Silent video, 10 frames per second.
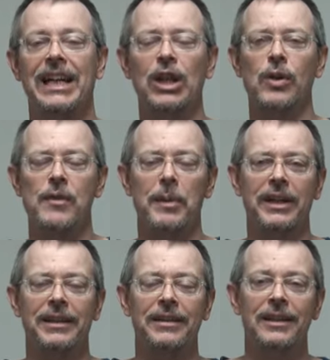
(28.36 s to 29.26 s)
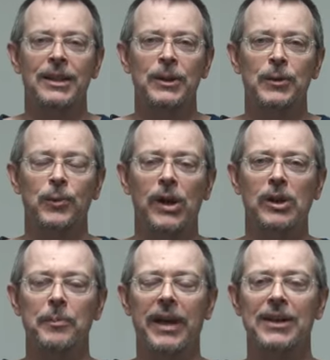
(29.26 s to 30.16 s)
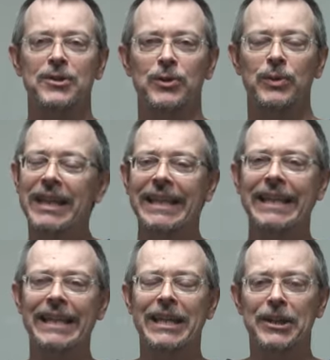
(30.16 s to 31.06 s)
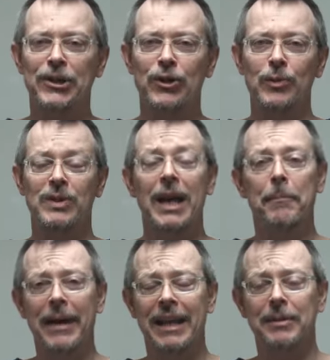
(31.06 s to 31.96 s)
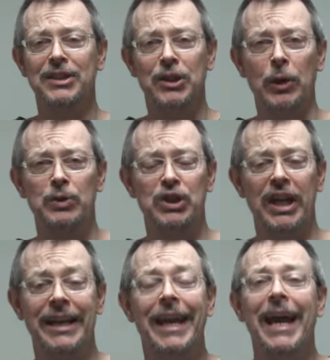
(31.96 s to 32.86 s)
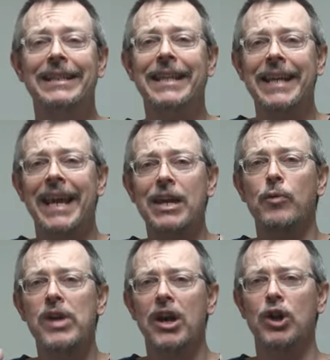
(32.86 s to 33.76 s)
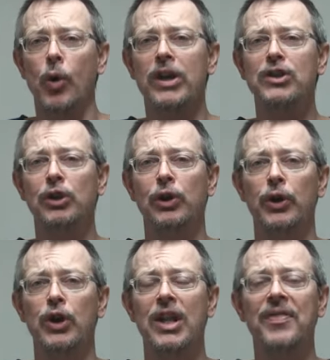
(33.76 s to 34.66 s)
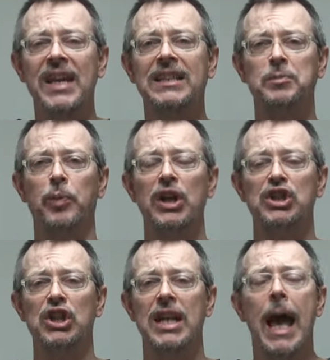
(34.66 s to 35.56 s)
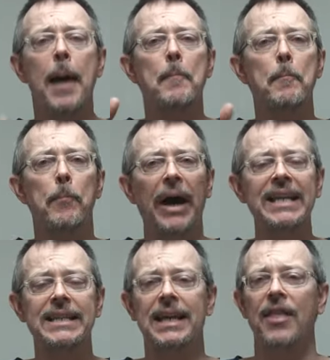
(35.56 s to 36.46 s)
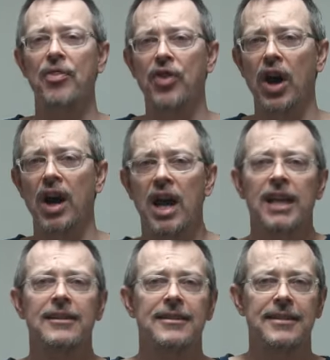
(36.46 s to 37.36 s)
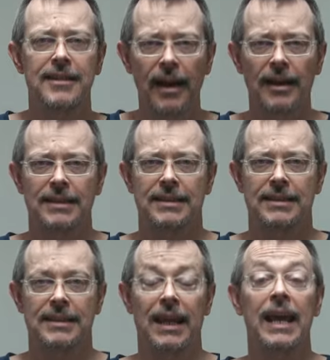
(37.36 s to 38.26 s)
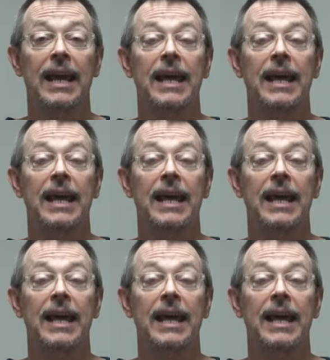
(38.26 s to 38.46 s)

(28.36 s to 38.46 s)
Hello, everybody. Welcome back to E Cubed. My name is Coach Shane, and today we are going to learn the expression bite the dust.